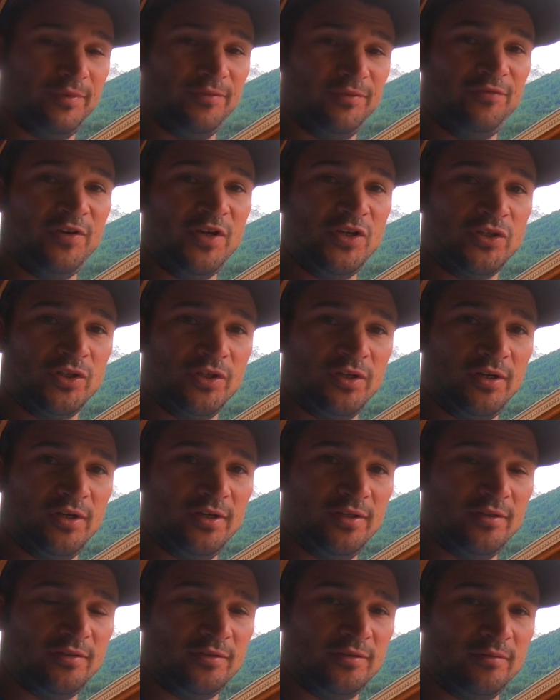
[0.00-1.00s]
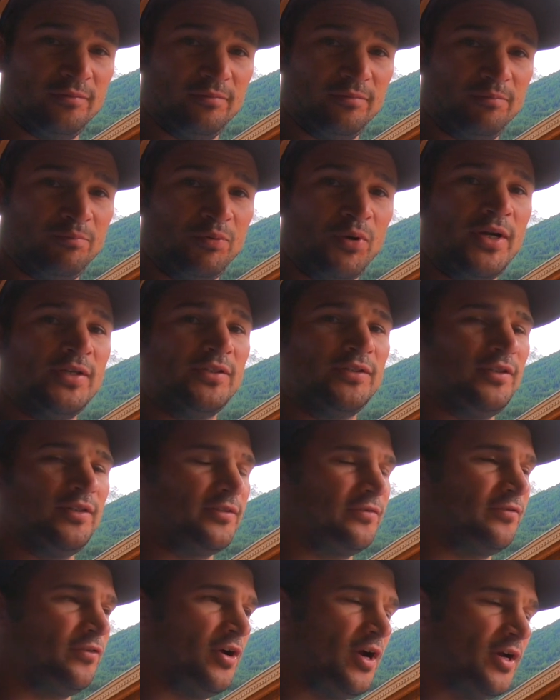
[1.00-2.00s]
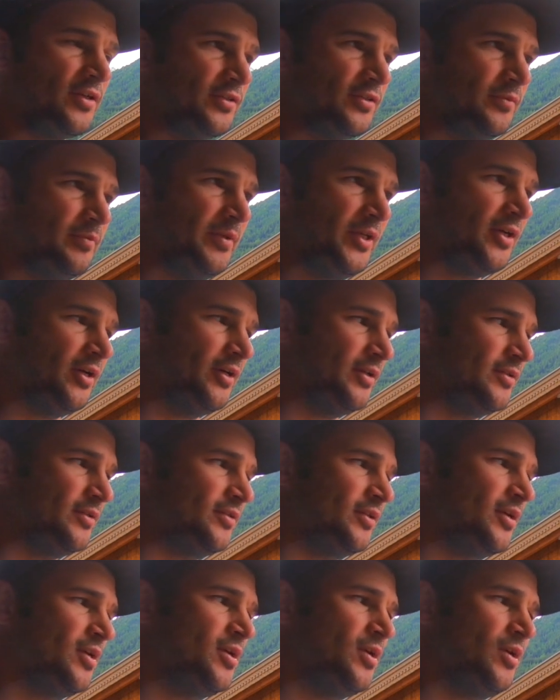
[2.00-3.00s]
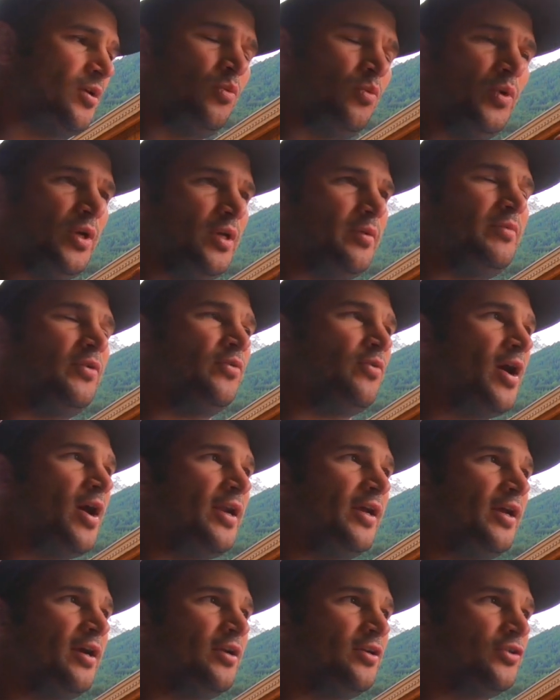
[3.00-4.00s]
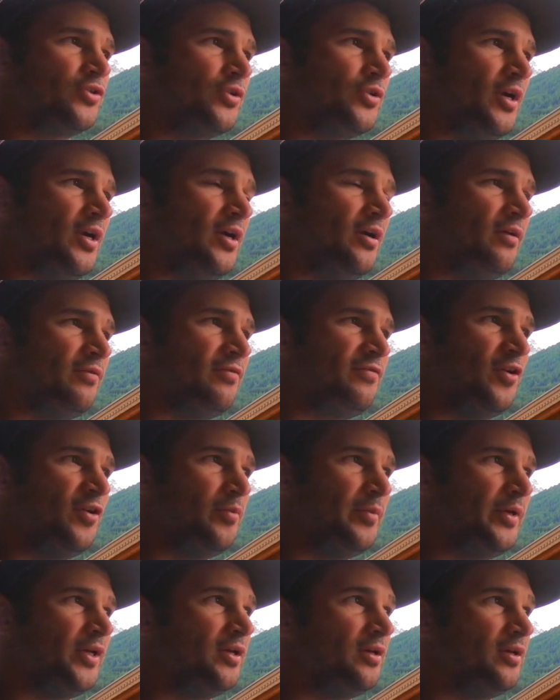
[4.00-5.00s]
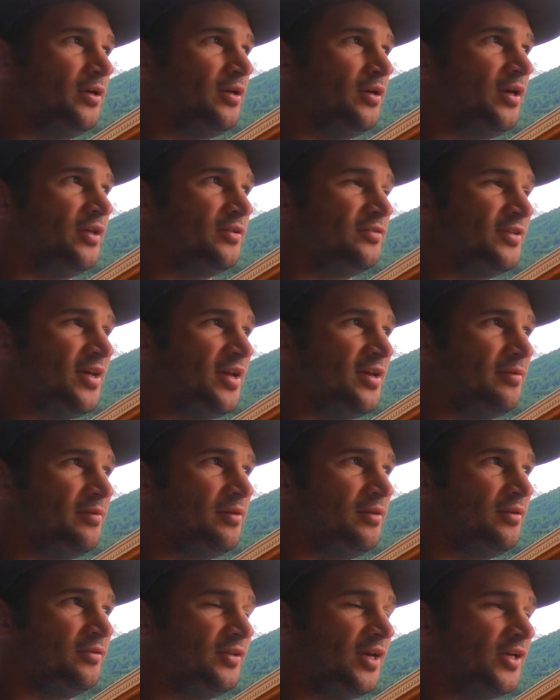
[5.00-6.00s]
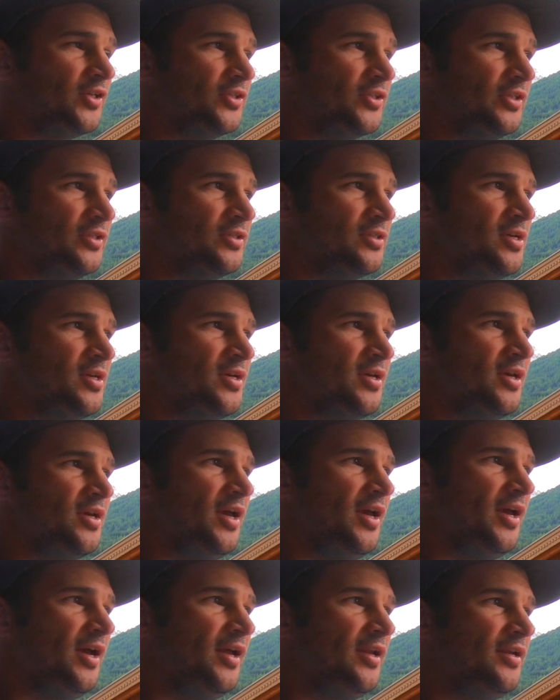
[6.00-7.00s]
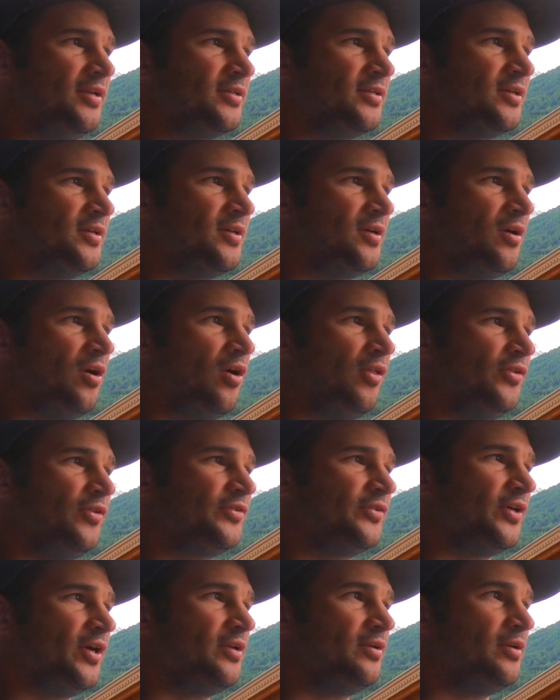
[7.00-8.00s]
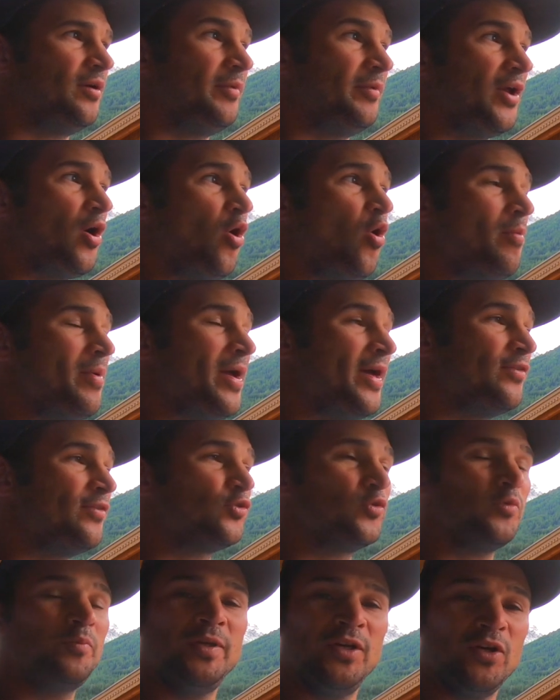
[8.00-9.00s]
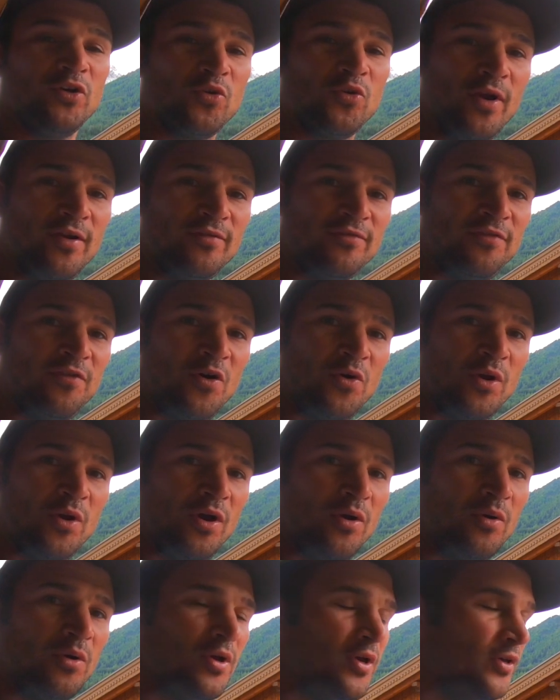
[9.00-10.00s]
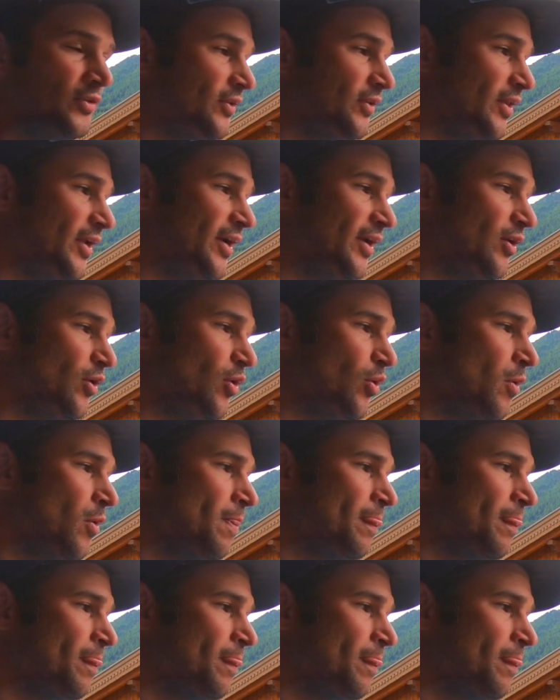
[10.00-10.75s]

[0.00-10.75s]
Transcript: feature is priceless for us, because we can be riding on a trail filming a section, and all of a sudden I'm like, oh man, this would be a great photo. So then I go